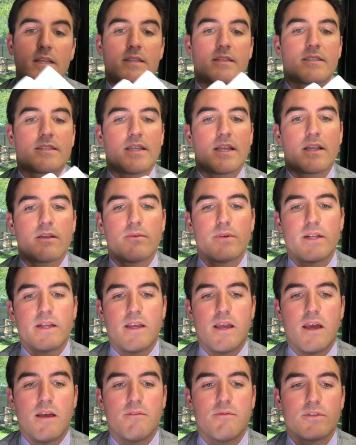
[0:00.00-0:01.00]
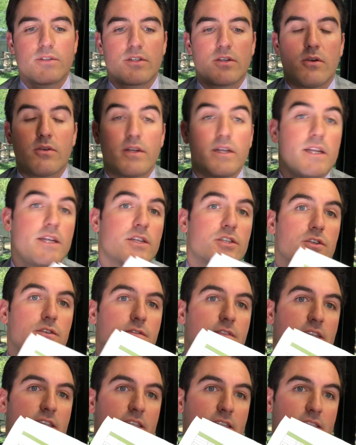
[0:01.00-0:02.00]
The second one I have is called an
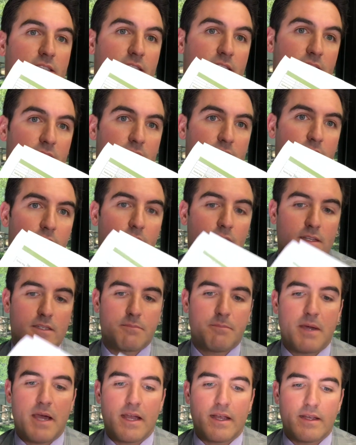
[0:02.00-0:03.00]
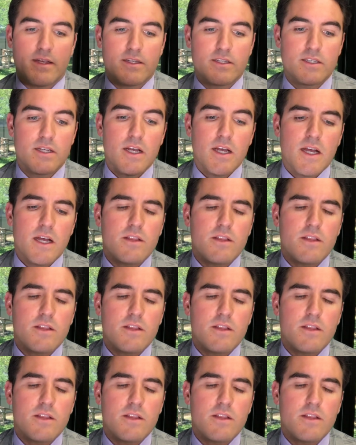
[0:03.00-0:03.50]
intravenous detox package.